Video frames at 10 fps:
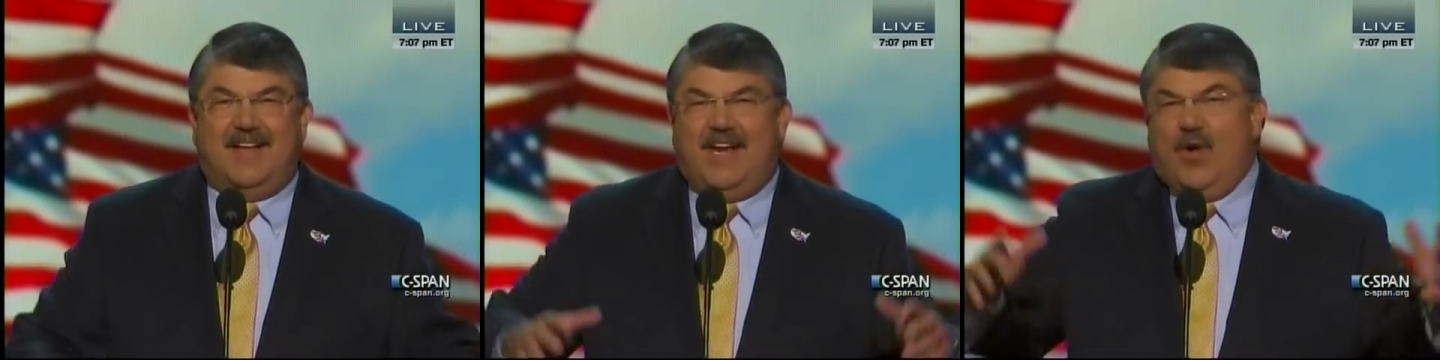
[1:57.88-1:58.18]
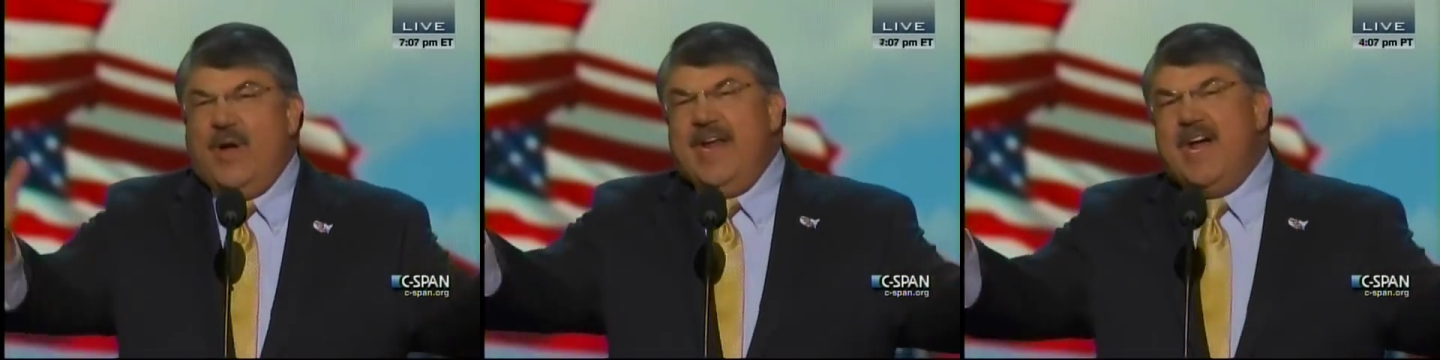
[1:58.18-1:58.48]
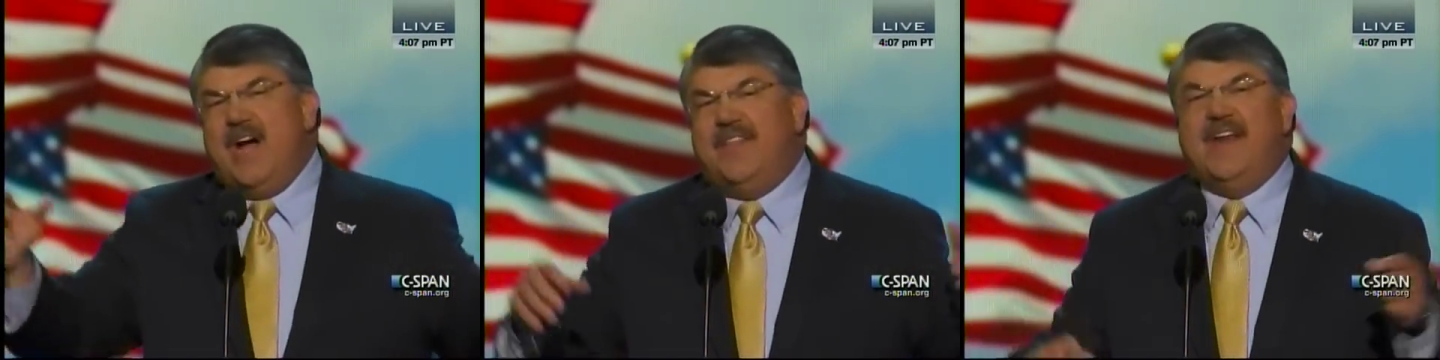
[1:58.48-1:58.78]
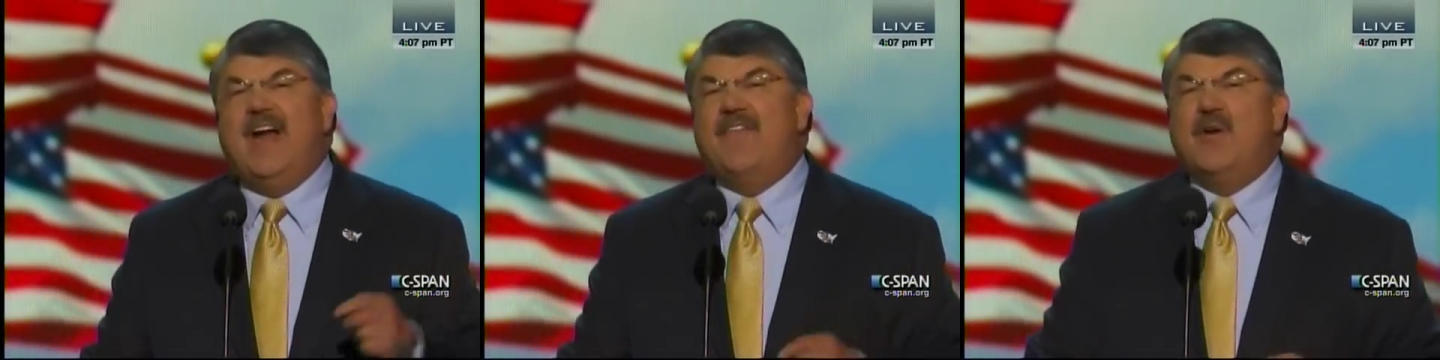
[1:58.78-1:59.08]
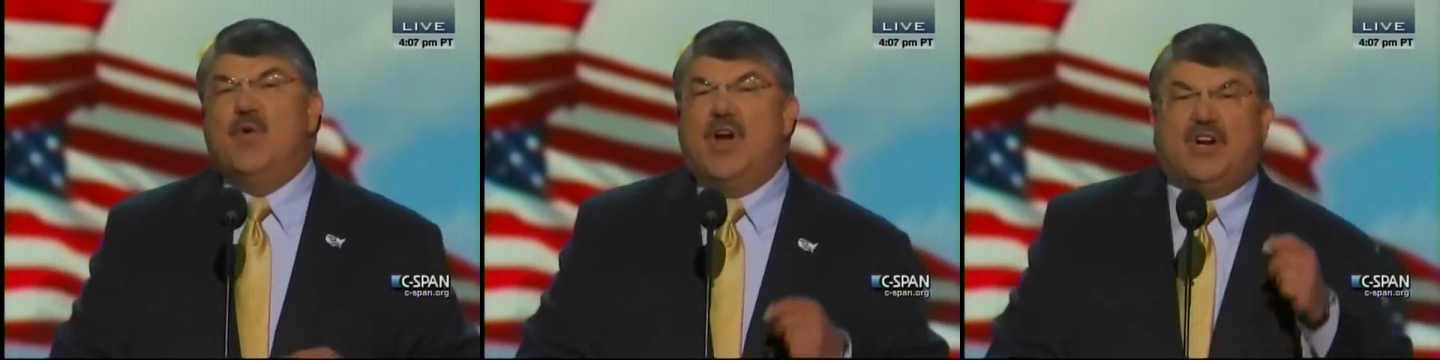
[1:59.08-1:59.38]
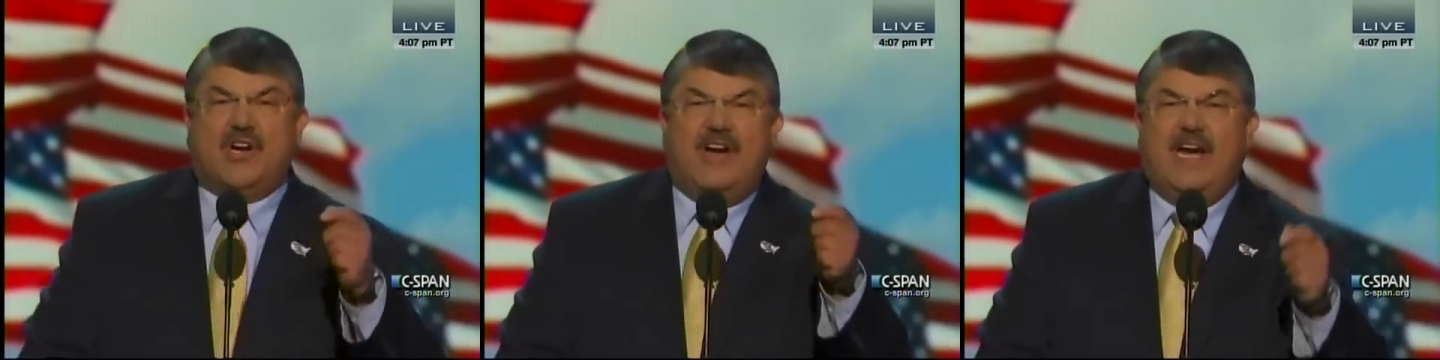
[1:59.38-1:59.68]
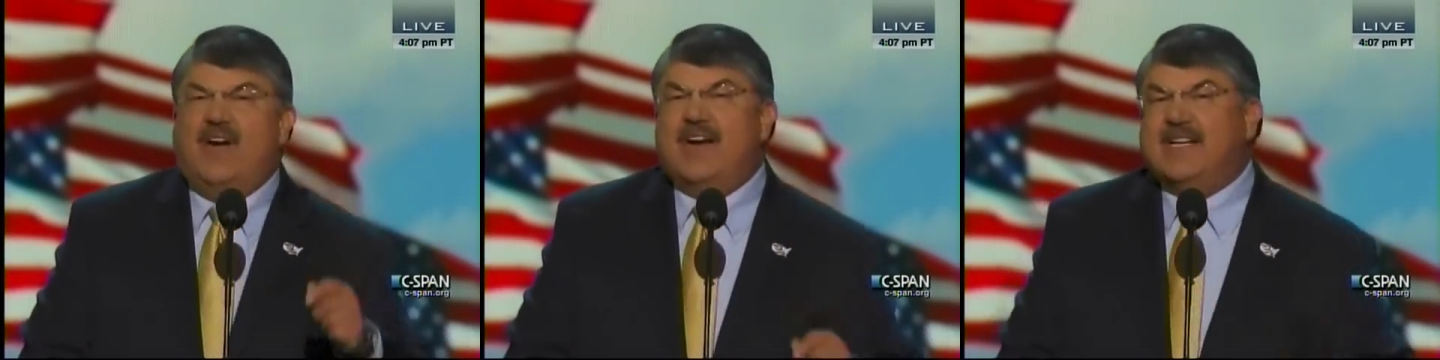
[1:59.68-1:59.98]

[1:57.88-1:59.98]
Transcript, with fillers: Now we know that every worker here in